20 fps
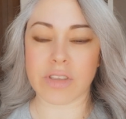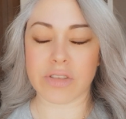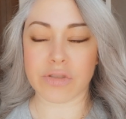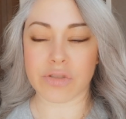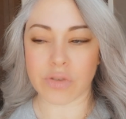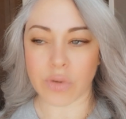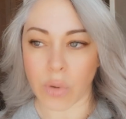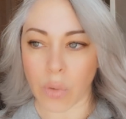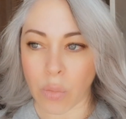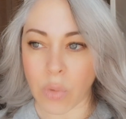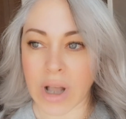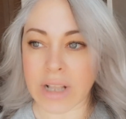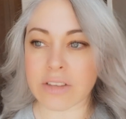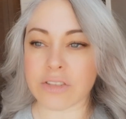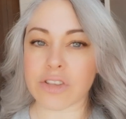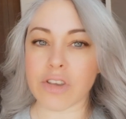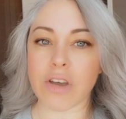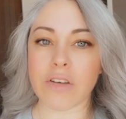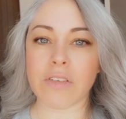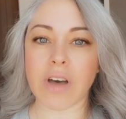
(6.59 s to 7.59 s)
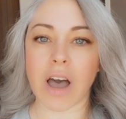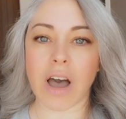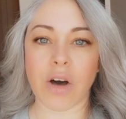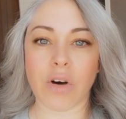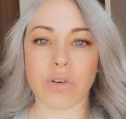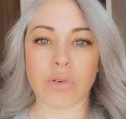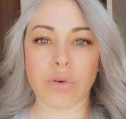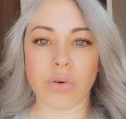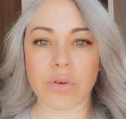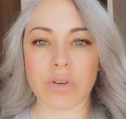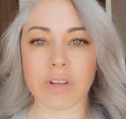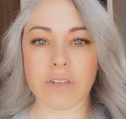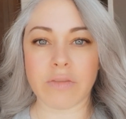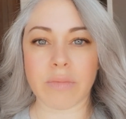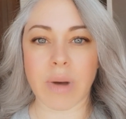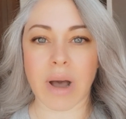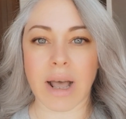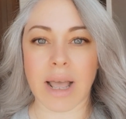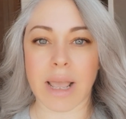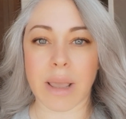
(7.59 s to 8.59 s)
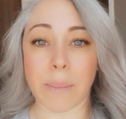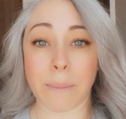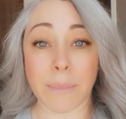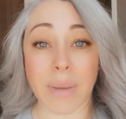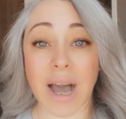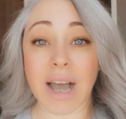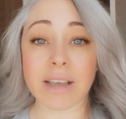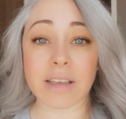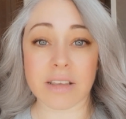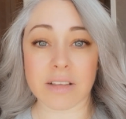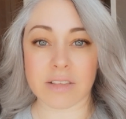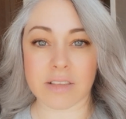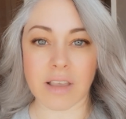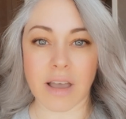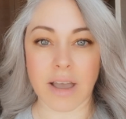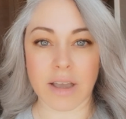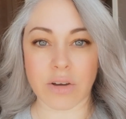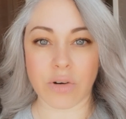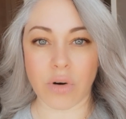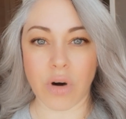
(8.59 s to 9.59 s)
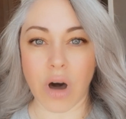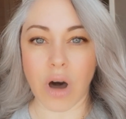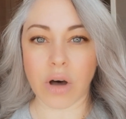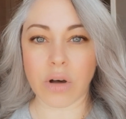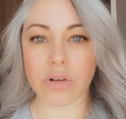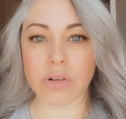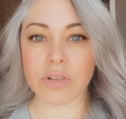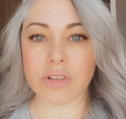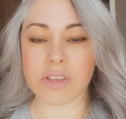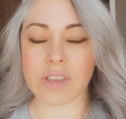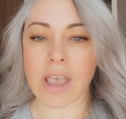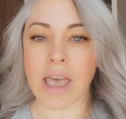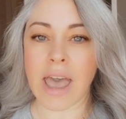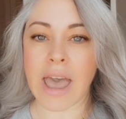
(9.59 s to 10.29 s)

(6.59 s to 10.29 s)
do a once over on all of my market cycle holds.